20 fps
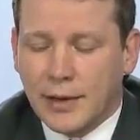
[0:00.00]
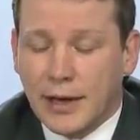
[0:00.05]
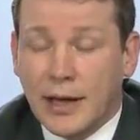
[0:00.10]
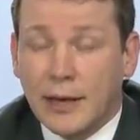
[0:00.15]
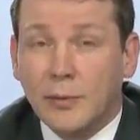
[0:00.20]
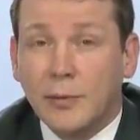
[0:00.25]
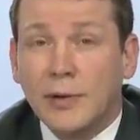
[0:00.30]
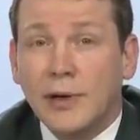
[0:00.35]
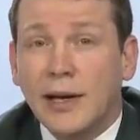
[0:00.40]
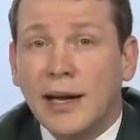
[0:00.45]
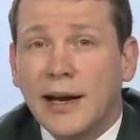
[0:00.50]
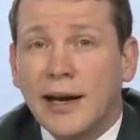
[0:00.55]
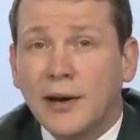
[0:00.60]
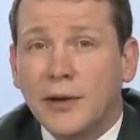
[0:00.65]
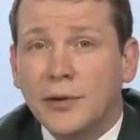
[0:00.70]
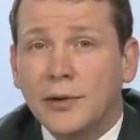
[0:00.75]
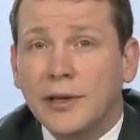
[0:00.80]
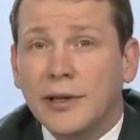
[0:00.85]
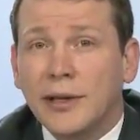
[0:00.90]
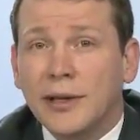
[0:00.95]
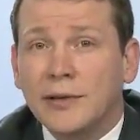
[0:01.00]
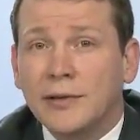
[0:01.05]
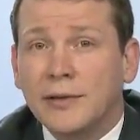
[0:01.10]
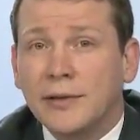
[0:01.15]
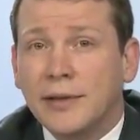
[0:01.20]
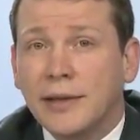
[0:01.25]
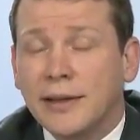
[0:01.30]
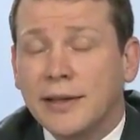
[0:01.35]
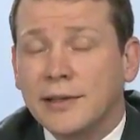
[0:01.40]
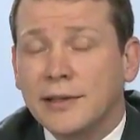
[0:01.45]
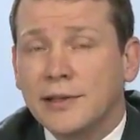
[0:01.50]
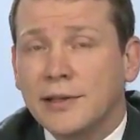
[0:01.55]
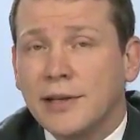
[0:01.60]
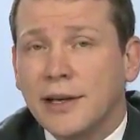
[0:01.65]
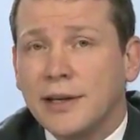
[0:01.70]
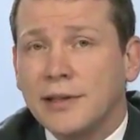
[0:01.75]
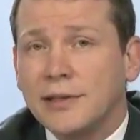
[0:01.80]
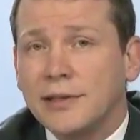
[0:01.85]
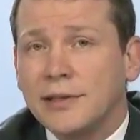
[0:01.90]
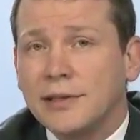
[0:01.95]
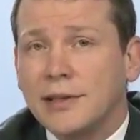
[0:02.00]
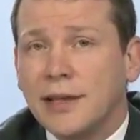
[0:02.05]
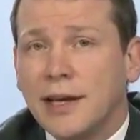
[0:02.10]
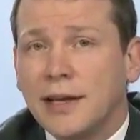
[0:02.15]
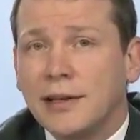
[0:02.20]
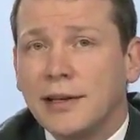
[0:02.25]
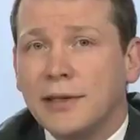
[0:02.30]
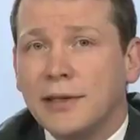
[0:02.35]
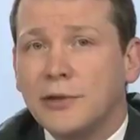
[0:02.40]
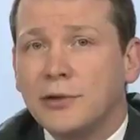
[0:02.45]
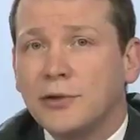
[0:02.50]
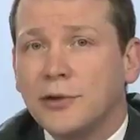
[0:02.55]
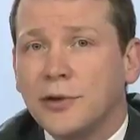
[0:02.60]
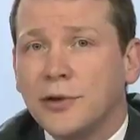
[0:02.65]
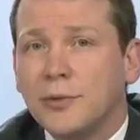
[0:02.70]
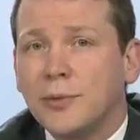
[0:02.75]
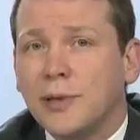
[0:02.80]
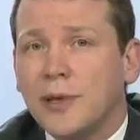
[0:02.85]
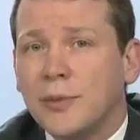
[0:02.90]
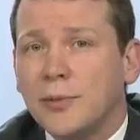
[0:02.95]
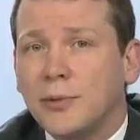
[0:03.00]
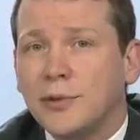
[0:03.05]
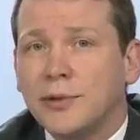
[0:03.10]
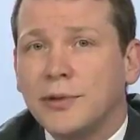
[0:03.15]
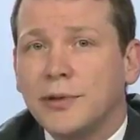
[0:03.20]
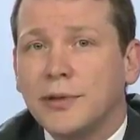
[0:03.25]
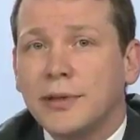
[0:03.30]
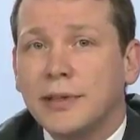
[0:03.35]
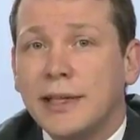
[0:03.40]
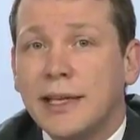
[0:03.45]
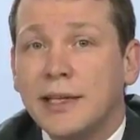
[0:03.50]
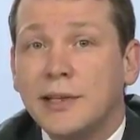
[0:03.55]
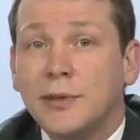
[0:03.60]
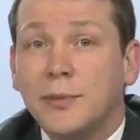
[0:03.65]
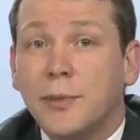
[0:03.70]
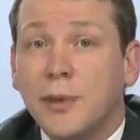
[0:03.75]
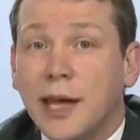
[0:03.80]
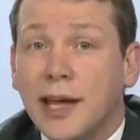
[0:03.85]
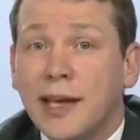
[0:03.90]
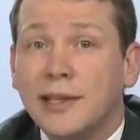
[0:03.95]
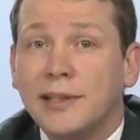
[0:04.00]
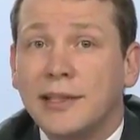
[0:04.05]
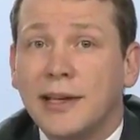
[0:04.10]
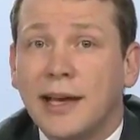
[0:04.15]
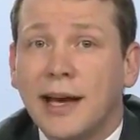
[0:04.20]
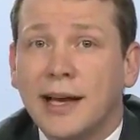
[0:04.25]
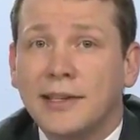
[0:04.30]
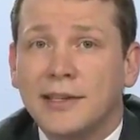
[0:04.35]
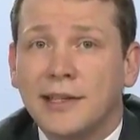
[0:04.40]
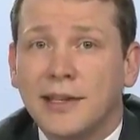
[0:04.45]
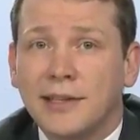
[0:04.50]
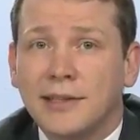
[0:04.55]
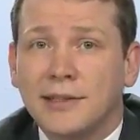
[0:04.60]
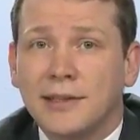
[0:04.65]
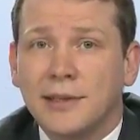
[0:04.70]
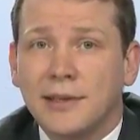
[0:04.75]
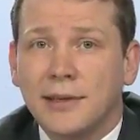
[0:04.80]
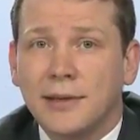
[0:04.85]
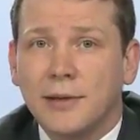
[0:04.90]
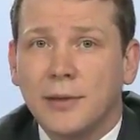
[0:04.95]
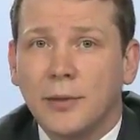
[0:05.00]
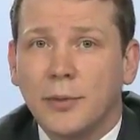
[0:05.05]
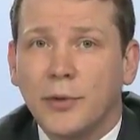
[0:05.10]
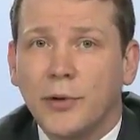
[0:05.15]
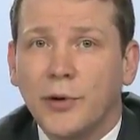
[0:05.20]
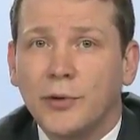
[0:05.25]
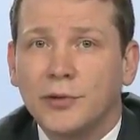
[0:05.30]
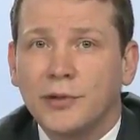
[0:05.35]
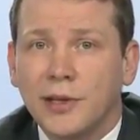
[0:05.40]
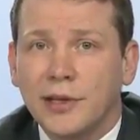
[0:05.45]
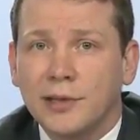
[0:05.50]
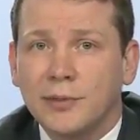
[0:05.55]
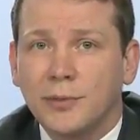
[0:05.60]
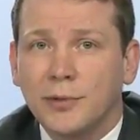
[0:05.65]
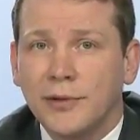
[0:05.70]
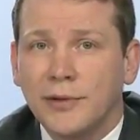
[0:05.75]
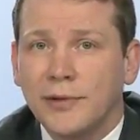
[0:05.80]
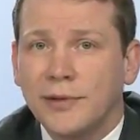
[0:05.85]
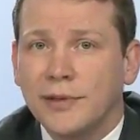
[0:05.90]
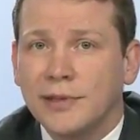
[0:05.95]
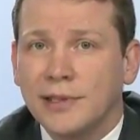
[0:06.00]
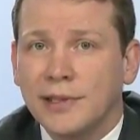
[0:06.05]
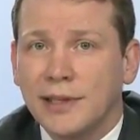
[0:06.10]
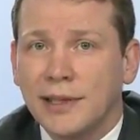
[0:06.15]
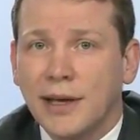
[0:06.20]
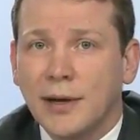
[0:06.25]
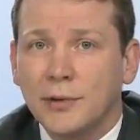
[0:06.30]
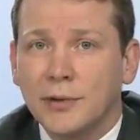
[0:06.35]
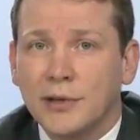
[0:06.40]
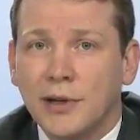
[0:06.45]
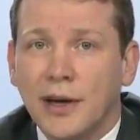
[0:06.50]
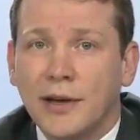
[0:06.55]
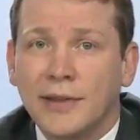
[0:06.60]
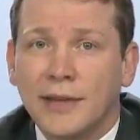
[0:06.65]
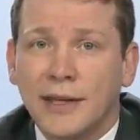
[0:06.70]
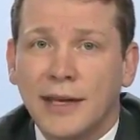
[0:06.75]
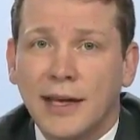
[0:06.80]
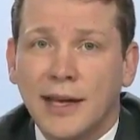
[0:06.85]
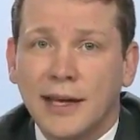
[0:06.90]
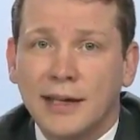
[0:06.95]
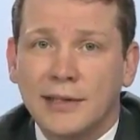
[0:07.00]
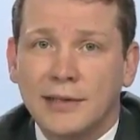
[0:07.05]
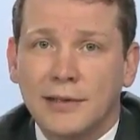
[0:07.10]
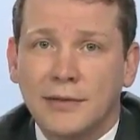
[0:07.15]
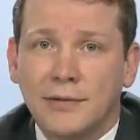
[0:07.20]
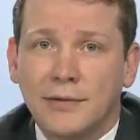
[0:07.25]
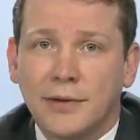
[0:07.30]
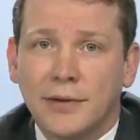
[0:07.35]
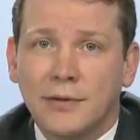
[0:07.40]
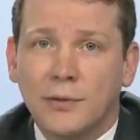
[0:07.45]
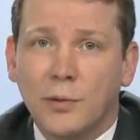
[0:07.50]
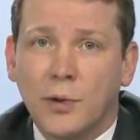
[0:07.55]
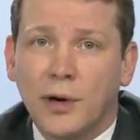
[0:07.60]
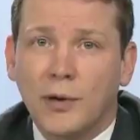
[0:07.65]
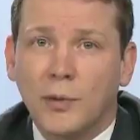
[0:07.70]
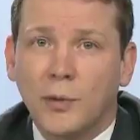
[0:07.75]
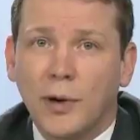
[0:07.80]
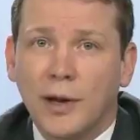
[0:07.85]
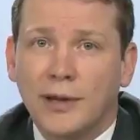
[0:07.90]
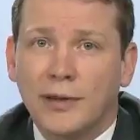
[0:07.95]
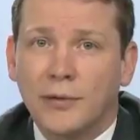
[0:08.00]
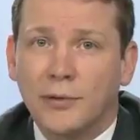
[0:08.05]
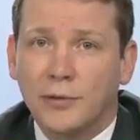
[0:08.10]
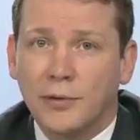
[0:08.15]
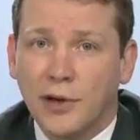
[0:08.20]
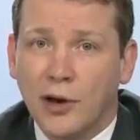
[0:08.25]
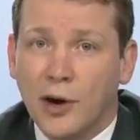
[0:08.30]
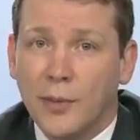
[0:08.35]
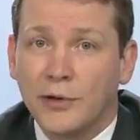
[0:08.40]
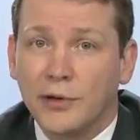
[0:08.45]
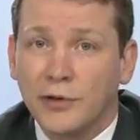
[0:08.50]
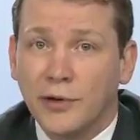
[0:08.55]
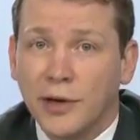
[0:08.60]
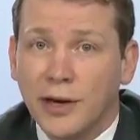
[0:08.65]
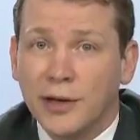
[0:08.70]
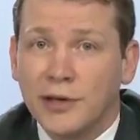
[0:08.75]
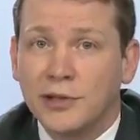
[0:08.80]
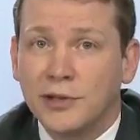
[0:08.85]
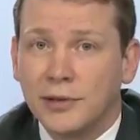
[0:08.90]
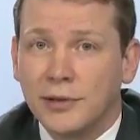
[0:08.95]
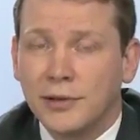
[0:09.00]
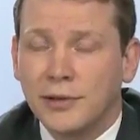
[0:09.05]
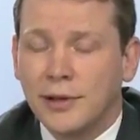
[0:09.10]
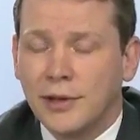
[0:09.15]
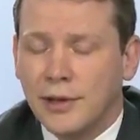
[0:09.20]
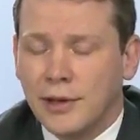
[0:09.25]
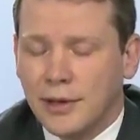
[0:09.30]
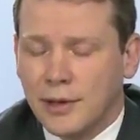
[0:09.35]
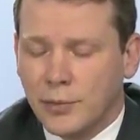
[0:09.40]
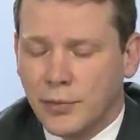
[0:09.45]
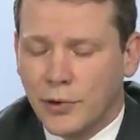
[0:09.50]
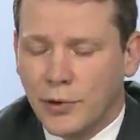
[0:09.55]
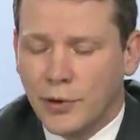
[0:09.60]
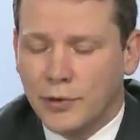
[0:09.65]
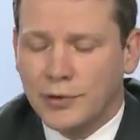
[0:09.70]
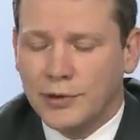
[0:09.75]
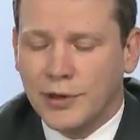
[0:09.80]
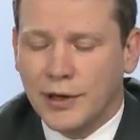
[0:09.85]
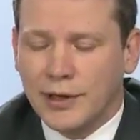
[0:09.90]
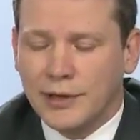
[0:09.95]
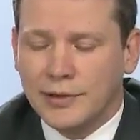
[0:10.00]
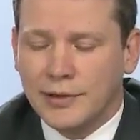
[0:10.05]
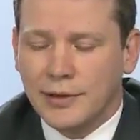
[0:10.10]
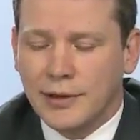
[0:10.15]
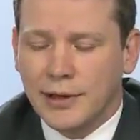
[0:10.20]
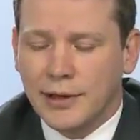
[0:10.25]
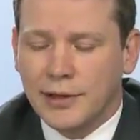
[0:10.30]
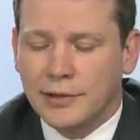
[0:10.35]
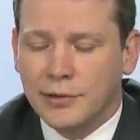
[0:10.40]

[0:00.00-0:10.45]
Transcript: And now another thing that's changed is that insured people need to pay to access the process. Previously, that was not the case if one went through the arbitration process.